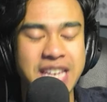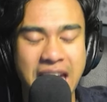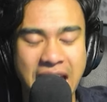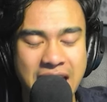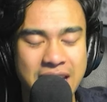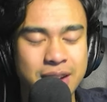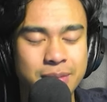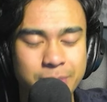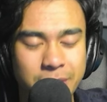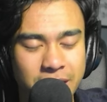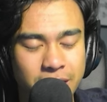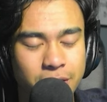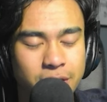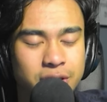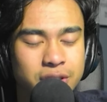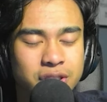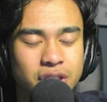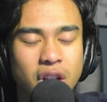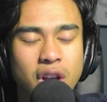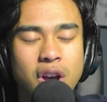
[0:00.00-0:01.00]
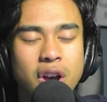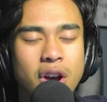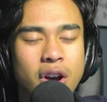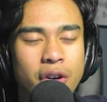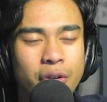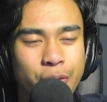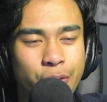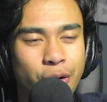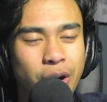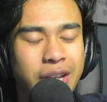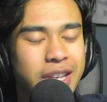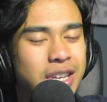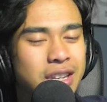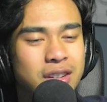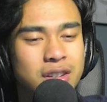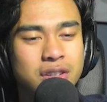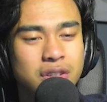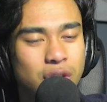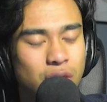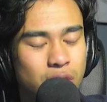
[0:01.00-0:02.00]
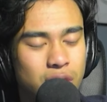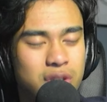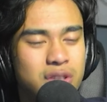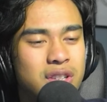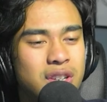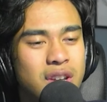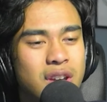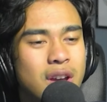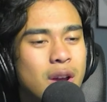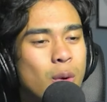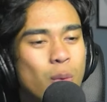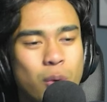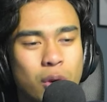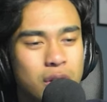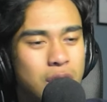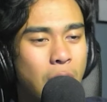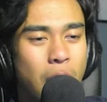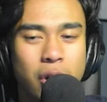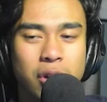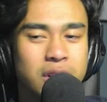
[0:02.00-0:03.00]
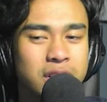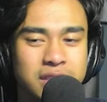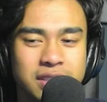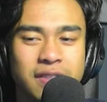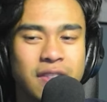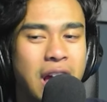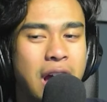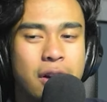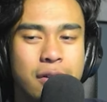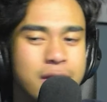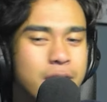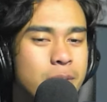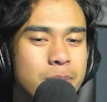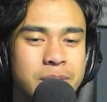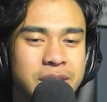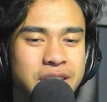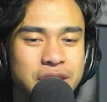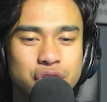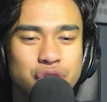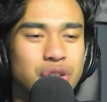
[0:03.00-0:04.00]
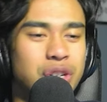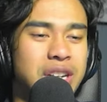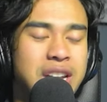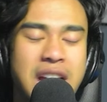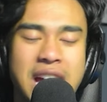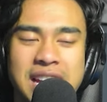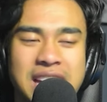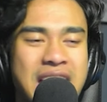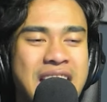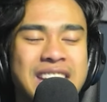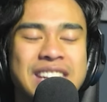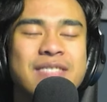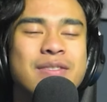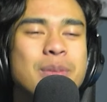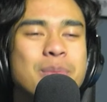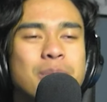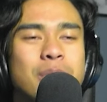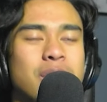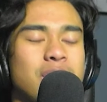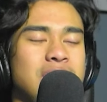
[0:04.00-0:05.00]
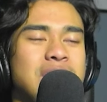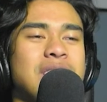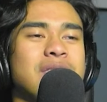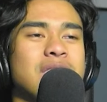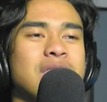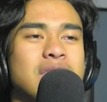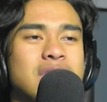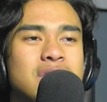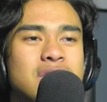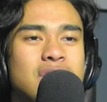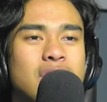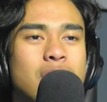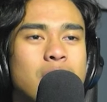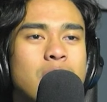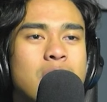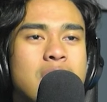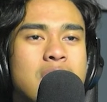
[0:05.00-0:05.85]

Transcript: animators fucking cooked regardless of how they're being treated. I can't even believe this, yo.